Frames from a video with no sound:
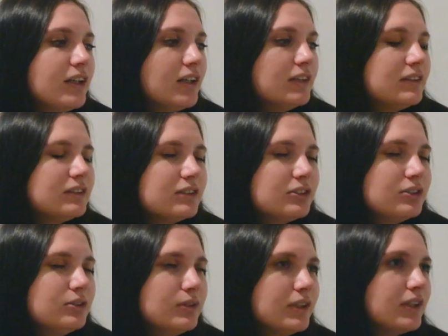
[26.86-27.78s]
not
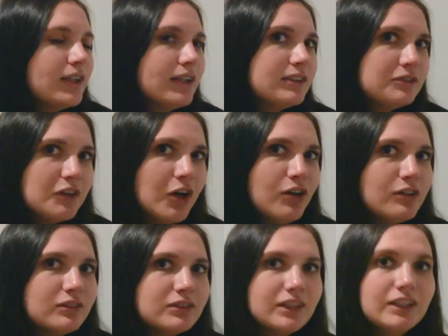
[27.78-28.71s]
do a collective
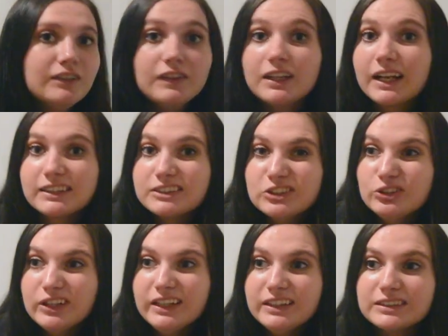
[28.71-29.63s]
haul of the last
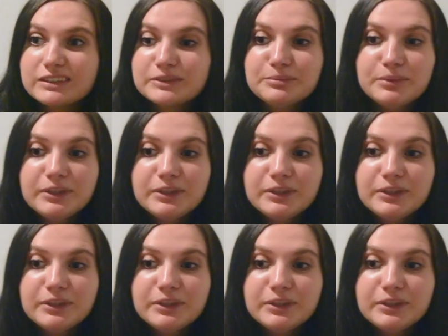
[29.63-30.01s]
two days?